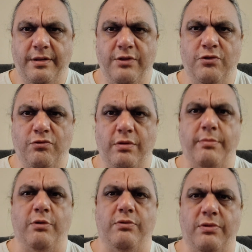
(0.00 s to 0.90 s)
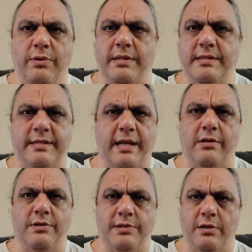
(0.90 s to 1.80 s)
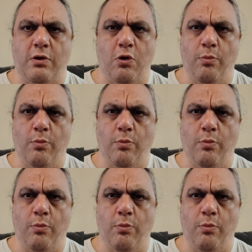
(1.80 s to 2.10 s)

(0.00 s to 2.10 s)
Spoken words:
contribute to its sales and